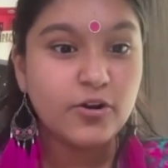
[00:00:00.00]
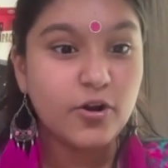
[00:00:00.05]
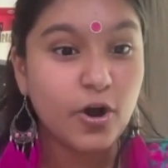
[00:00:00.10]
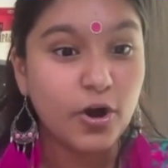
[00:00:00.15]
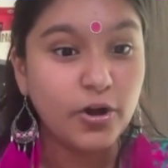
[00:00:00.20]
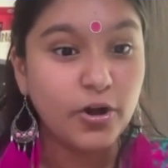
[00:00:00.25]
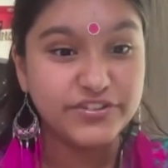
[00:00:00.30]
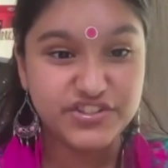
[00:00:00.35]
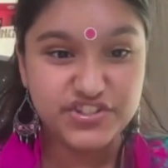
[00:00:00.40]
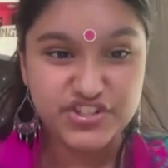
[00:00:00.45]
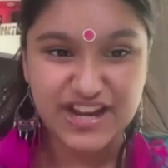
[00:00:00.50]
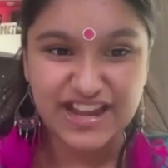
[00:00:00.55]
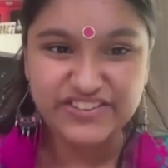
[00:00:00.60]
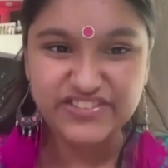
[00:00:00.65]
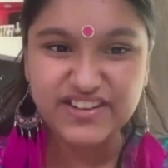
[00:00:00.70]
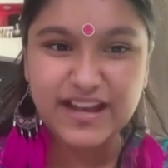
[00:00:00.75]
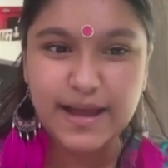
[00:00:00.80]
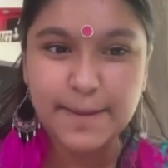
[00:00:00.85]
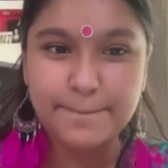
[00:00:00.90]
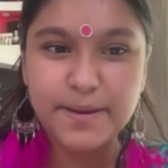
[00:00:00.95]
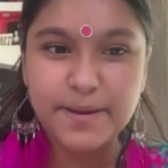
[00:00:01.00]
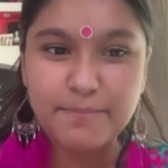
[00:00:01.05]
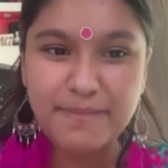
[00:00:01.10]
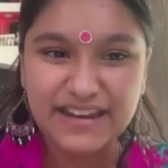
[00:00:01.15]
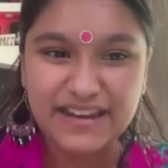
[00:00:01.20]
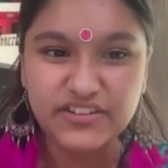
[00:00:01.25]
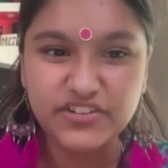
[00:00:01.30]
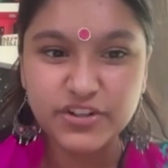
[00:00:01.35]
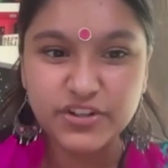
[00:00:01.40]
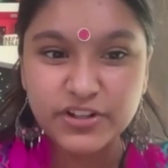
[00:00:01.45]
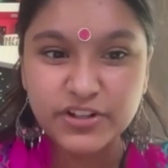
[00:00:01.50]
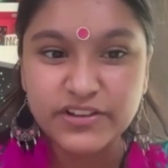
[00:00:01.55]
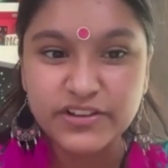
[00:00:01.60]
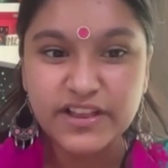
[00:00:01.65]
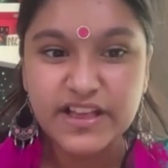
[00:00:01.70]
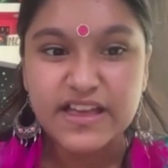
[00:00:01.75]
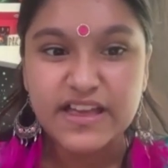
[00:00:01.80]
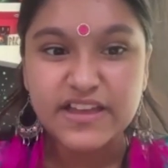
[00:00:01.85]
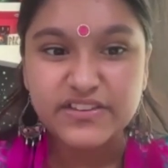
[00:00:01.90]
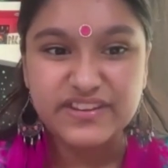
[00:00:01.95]
called Jessica Pimentel.
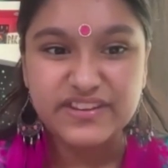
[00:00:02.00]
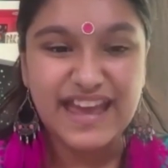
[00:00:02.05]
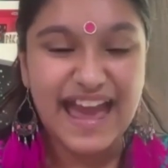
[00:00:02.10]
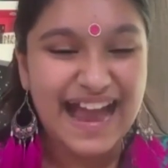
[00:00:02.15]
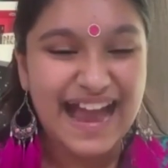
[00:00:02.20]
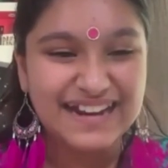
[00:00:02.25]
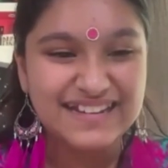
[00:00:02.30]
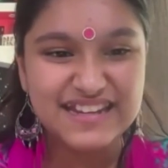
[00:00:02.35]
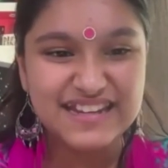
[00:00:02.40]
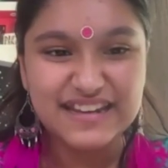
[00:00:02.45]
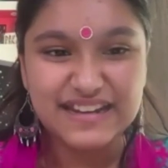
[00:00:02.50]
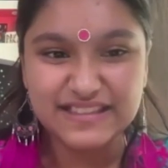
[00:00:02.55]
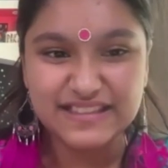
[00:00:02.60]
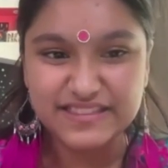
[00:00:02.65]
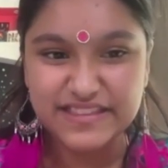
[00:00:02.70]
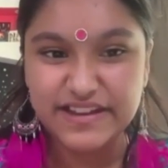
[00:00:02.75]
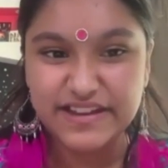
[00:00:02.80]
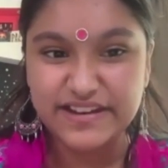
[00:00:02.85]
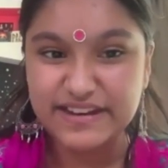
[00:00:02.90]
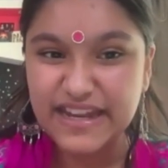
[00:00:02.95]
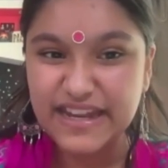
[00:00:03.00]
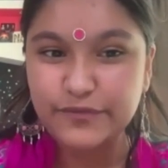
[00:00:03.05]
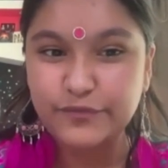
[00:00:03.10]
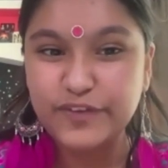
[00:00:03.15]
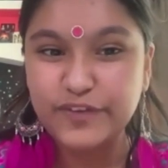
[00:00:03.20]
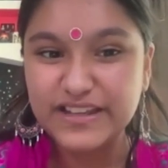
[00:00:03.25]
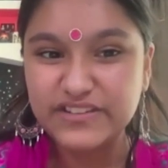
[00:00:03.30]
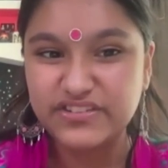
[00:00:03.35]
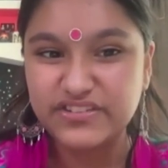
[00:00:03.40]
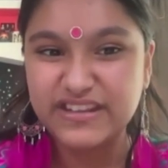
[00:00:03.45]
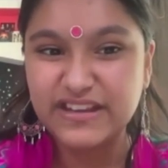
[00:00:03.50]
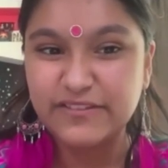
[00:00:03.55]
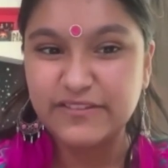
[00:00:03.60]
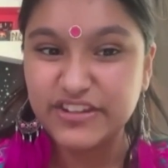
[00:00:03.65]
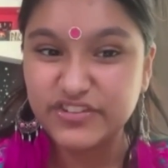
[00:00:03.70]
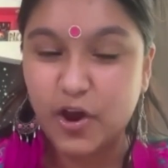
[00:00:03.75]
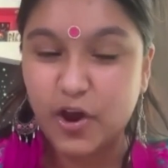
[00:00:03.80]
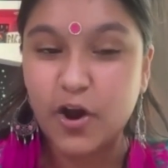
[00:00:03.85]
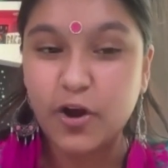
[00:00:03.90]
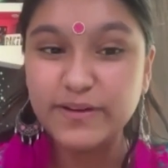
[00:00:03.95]
She acted in the Netflix
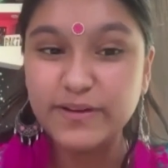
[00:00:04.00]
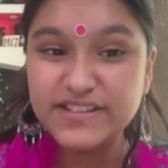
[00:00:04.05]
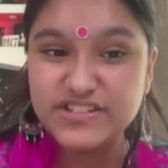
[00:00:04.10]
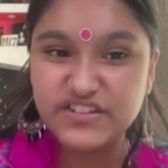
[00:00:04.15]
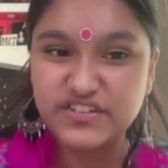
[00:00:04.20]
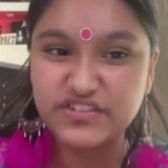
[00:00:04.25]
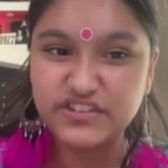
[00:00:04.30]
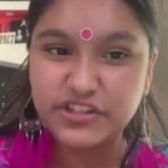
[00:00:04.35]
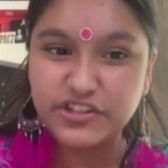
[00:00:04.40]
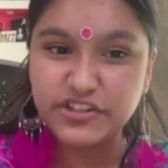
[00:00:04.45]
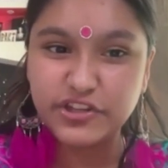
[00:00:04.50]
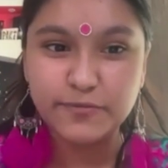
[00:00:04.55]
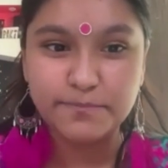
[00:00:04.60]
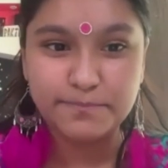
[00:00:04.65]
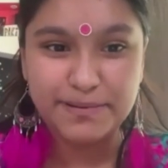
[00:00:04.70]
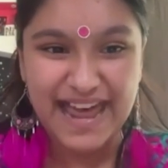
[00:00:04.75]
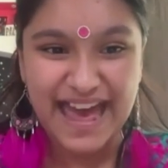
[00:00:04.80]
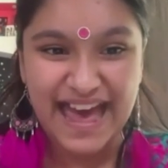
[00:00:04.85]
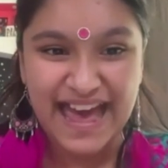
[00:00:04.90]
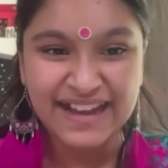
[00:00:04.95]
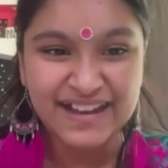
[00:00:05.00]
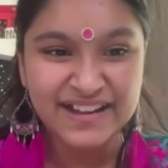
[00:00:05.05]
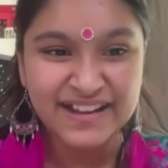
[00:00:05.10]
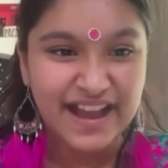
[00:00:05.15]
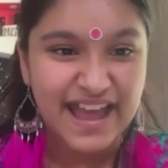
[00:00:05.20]
series Orange is the New Black,